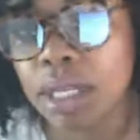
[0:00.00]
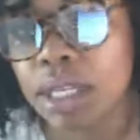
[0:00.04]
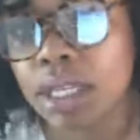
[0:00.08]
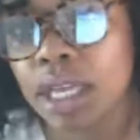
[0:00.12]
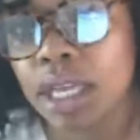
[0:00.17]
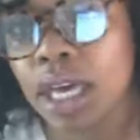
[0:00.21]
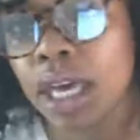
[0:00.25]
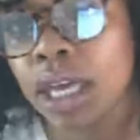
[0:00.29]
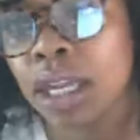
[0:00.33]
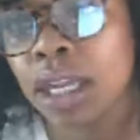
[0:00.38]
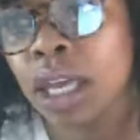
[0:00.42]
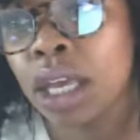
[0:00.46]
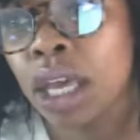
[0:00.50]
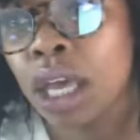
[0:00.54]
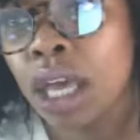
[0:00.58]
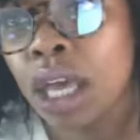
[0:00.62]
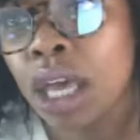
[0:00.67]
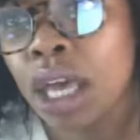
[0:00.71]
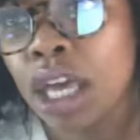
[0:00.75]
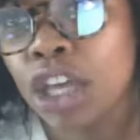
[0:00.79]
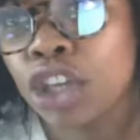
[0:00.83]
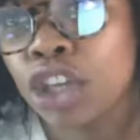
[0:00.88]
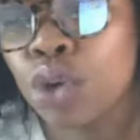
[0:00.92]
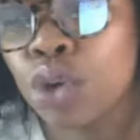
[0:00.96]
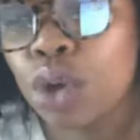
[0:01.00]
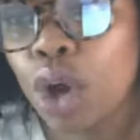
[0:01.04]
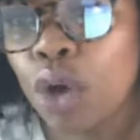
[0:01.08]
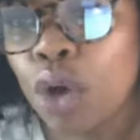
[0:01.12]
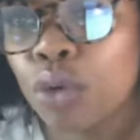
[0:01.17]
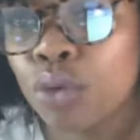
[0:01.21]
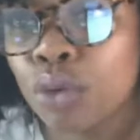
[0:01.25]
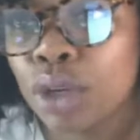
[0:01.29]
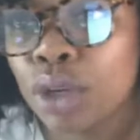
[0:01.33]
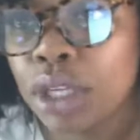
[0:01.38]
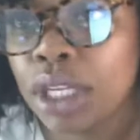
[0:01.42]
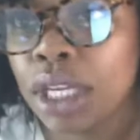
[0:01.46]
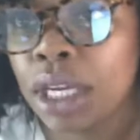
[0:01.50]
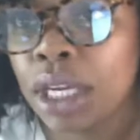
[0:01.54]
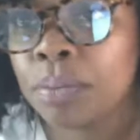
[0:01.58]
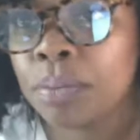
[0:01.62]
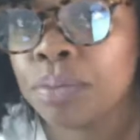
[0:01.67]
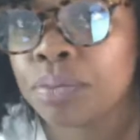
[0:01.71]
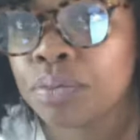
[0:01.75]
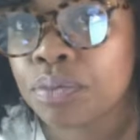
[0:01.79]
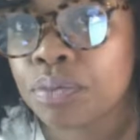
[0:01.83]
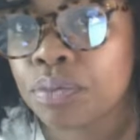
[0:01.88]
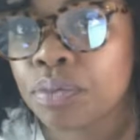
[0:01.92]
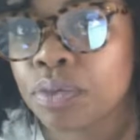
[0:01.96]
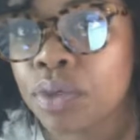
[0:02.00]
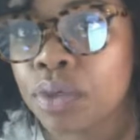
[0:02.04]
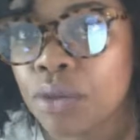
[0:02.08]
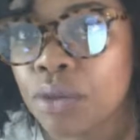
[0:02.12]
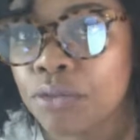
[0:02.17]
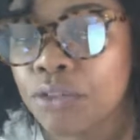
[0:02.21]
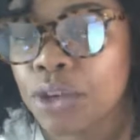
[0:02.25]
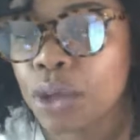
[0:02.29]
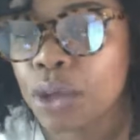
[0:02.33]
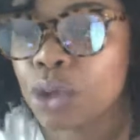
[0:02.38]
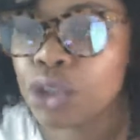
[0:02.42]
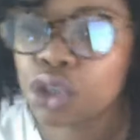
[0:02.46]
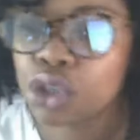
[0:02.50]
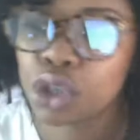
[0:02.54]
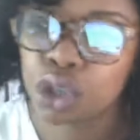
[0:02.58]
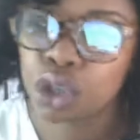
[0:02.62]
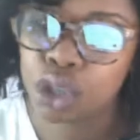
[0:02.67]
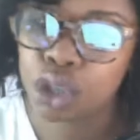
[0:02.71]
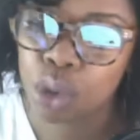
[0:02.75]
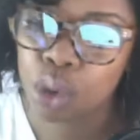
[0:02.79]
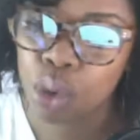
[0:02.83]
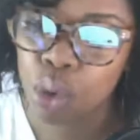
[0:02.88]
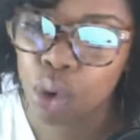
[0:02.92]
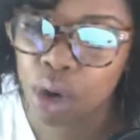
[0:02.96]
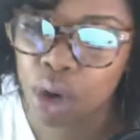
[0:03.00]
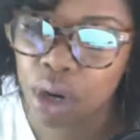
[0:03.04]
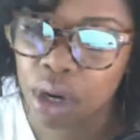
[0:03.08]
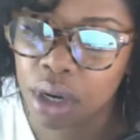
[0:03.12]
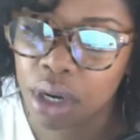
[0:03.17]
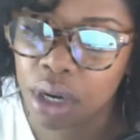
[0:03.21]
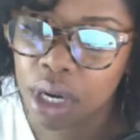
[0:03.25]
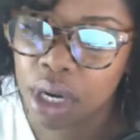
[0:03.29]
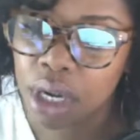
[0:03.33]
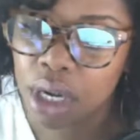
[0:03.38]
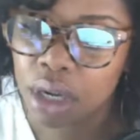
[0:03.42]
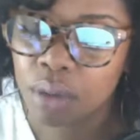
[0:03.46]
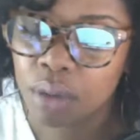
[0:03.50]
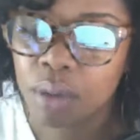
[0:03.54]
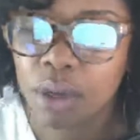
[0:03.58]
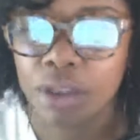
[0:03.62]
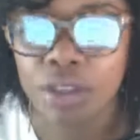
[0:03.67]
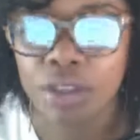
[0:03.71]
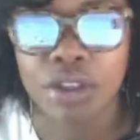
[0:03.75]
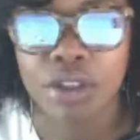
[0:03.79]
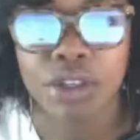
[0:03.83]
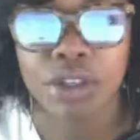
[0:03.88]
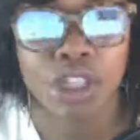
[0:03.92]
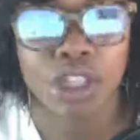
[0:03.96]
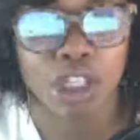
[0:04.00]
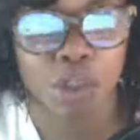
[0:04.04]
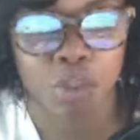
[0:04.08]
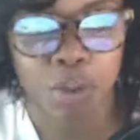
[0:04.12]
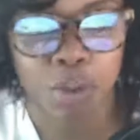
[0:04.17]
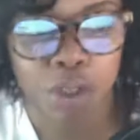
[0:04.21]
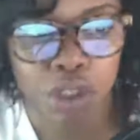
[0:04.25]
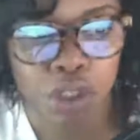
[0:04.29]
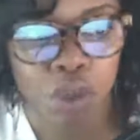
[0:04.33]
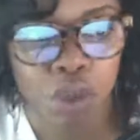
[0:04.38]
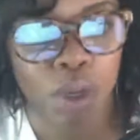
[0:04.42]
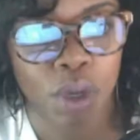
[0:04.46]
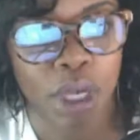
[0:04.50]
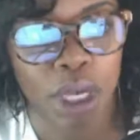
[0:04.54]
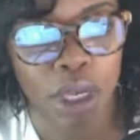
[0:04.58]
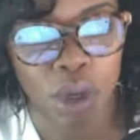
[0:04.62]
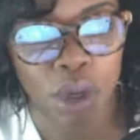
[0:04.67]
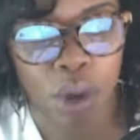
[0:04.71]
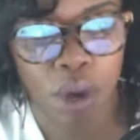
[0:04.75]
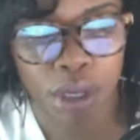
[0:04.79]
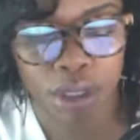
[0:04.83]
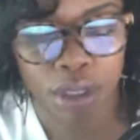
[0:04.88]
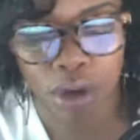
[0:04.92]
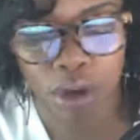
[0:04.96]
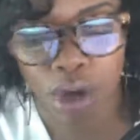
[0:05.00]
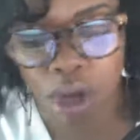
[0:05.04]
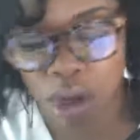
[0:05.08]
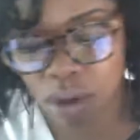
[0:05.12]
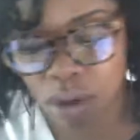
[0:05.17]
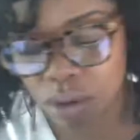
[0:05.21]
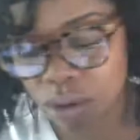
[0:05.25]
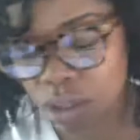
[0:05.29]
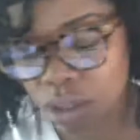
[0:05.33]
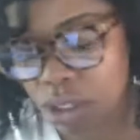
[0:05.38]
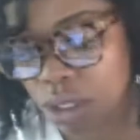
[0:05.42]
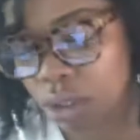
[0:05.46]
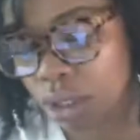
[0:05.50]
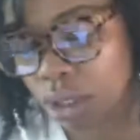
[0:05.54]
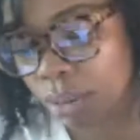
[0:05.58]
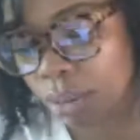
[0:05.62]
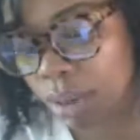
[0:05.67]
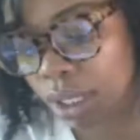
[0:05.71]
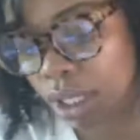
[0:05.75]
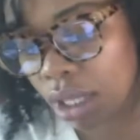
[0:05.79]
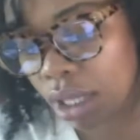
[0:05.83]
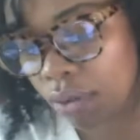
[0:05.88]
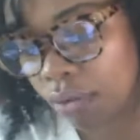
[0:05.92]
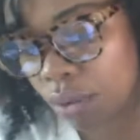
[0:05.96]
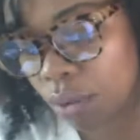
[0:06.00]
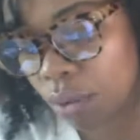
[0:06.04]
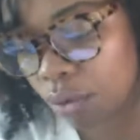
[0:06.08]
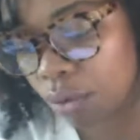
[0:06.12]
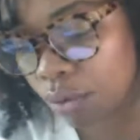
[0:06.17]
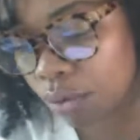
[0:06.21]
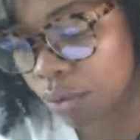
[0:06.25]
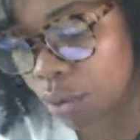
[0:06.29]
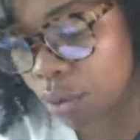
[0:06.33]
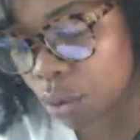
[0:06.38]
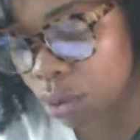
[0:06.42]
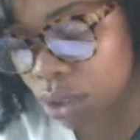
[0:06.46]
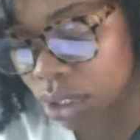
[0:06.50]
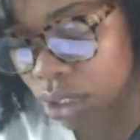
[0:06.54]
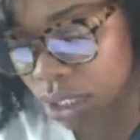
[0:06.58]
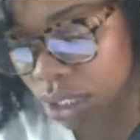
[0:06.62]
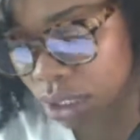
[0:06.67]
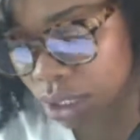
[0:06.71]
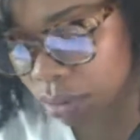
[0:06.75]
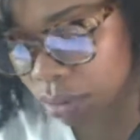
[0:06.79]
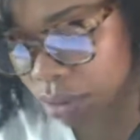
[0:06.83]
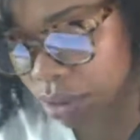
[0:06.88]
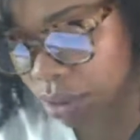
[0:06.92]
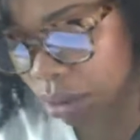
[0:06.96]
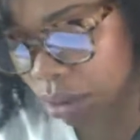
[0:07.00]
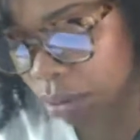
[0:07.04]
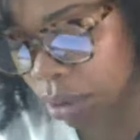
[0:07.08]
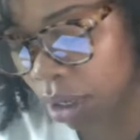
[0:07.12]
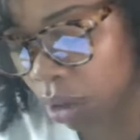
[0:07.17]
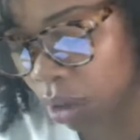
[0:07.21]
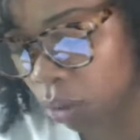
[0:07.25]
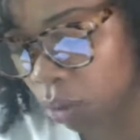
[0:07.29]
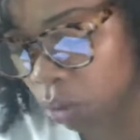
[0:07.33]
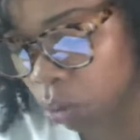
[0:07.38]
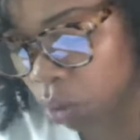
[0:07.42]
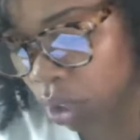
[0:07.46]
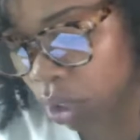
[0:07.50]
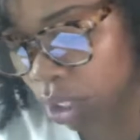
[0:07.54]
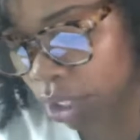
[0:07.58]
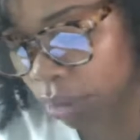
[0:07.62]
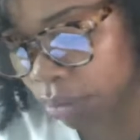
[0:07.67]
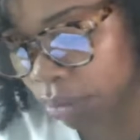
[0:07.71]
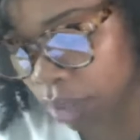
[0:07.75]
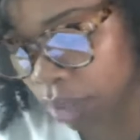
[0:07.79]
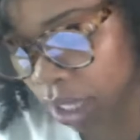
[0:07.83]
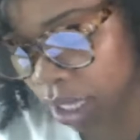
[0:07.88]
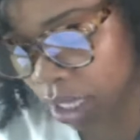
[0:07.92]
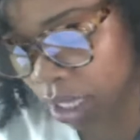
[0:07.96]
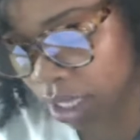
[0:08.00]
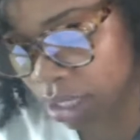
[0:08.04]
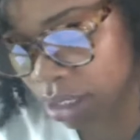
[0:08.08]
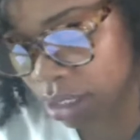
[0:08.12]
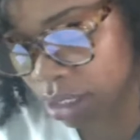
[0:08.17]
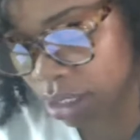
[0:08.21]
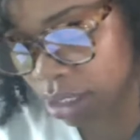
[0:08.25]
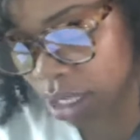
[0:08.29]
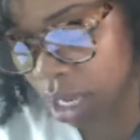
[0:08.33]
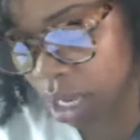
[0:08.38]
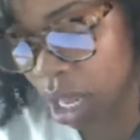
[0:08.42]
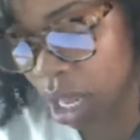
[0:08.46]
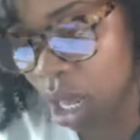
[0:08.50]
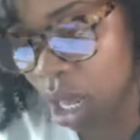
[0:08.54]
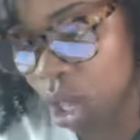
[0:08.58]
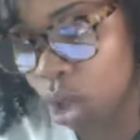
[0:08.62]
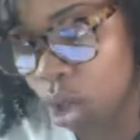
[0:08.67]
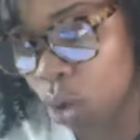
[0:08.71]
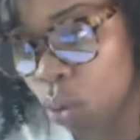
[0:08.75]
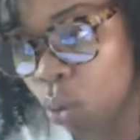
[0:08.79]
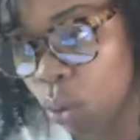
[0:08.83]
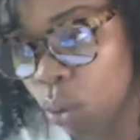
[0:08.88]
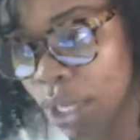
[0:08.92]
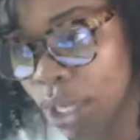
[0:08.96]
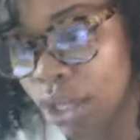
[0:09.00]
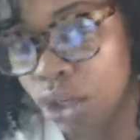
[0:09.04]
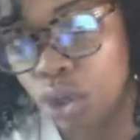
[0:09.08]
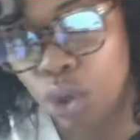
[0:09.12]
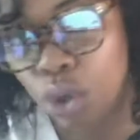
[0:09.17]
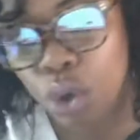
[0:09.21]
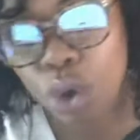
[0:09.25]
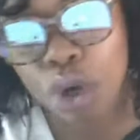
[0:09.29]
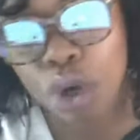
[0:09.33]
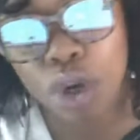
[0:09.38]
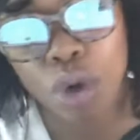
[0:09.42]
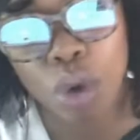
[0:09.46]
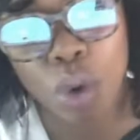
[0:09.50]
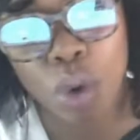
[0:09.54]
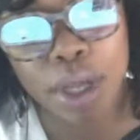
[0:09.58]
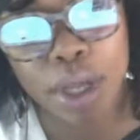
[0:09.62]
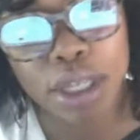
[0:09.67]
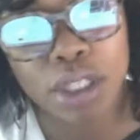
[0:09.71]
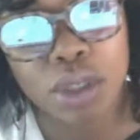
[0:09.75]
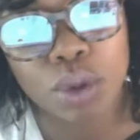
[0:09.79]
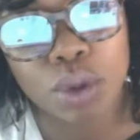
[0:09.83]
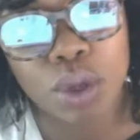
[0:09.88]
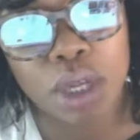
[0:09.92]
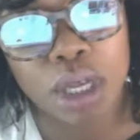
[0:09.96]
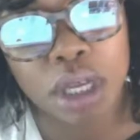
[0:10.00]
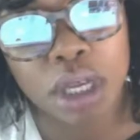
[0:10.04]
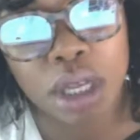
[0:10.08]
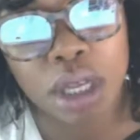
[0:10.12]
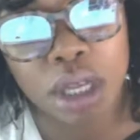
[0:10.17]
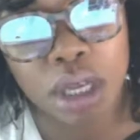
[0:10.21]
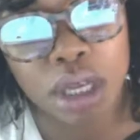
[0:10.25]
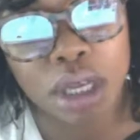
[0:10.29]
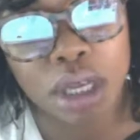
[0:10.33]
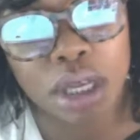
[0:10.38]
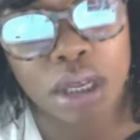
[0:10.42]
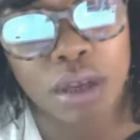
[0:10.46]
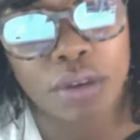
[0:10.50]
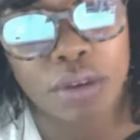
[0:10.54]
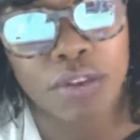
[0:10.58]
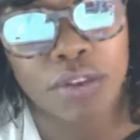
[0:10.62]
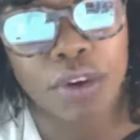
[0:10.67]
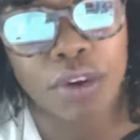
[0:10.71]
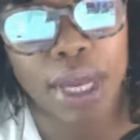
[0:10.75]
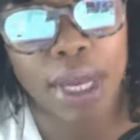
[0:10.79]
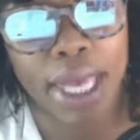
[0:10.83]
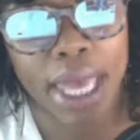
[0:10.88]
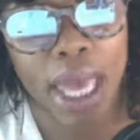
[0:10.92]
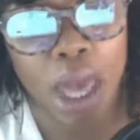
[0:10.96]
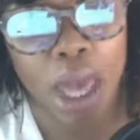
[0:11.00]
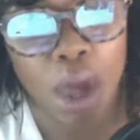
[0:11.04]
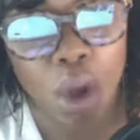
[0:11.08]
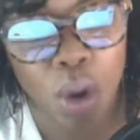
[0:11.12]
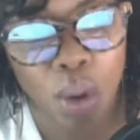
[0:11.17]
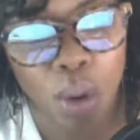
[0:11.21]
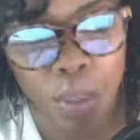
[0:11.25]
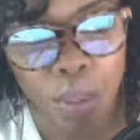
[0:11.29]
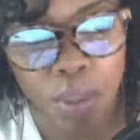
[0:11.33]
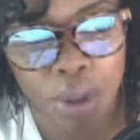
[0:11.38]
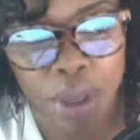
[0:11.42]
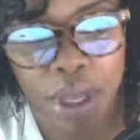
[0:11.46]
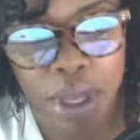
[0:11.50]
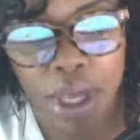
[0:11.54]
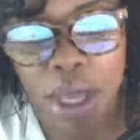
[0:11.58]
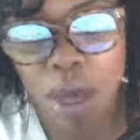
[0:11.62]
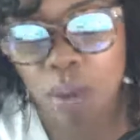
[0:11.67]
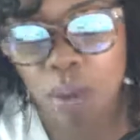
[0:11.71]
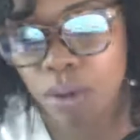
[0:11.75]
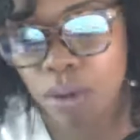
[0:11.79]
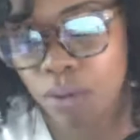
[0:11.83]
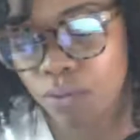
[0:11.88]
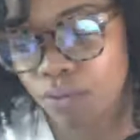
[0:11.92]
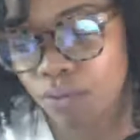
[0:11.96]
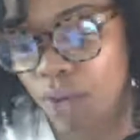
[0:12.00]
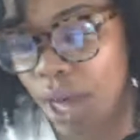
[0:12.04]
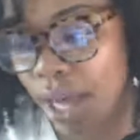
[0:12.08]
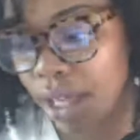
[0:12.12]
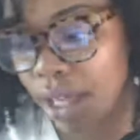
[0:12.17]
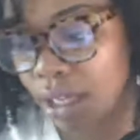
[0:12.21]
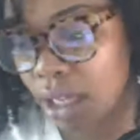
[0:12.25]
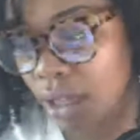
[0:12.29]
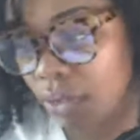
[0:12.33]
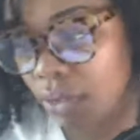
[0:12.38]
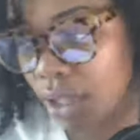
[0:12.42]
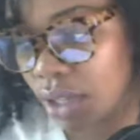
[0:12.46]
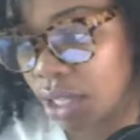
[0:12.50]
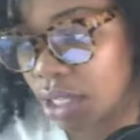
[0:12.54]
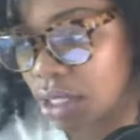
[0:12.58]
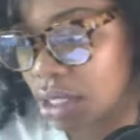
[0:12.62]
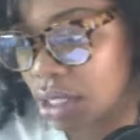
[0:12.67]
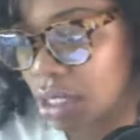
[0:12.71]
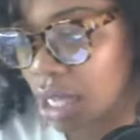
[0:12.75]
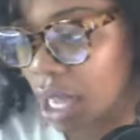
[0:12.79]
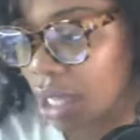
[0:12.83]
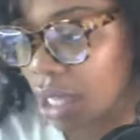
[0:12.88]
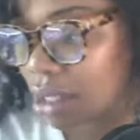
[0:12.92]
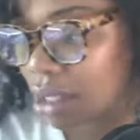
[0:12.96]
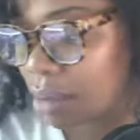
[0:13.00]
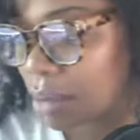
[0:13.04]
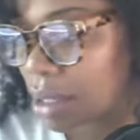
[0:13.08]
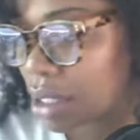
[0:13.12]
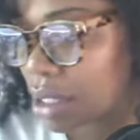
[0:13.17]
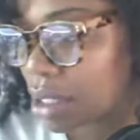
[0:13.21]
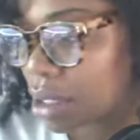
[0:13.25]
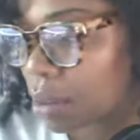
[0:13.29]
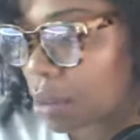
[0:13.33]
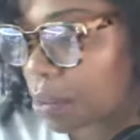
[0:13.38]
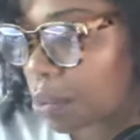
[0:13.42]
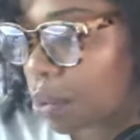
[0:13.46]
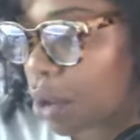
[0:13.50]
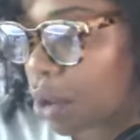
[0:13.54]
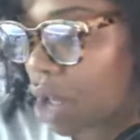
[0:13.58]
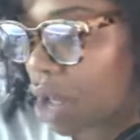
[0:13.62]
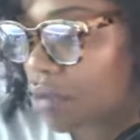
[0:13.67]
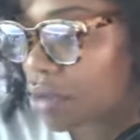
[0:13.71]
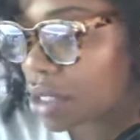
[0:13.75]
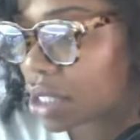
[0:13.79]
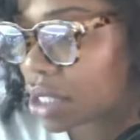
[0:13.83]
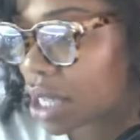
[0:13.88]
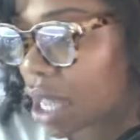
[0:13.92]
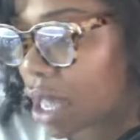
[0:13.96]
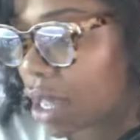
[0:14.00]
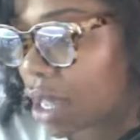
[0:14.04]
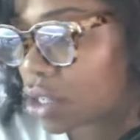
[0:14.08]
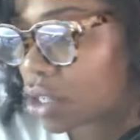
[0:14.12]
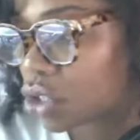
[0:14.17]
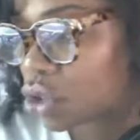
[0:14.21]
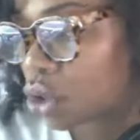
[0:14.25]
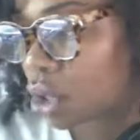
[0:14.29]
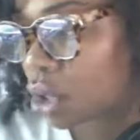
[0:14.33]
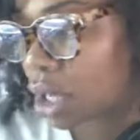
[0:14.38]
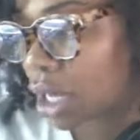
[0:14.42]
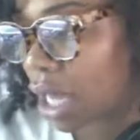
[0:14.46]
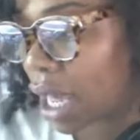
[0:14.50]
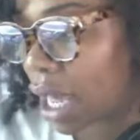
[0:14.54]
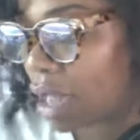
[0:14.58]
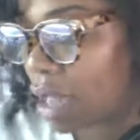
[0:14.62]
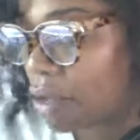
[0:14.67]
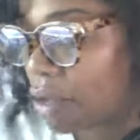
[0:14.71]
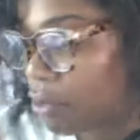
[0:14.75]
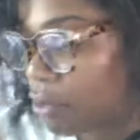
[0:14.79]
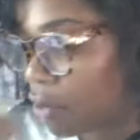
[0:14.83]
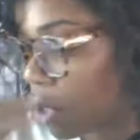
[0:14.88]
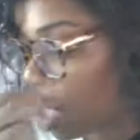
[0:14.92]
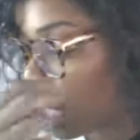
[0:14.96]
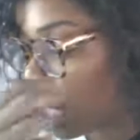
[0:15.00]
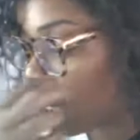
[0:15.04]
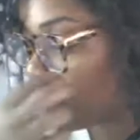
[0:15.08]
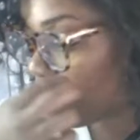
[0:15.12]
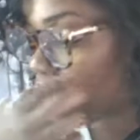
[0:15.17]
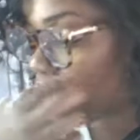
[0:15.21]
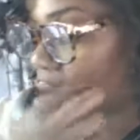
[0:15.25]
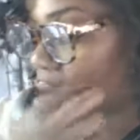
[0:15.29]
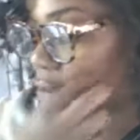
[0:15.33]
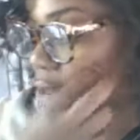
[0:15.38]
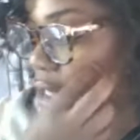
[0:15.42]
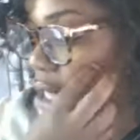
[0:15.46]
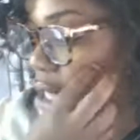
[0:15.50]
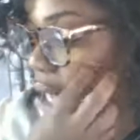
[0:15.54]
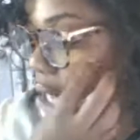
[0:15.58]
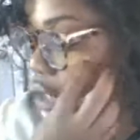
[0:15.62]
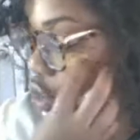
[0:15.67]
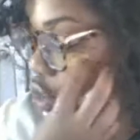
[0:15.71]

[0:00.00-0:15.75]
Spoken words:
that you don't really feel secure with just pursuing it on your own. So, let me give you a few tips about what it means when you're going to look for help with filing these documents to privatize your life, privatize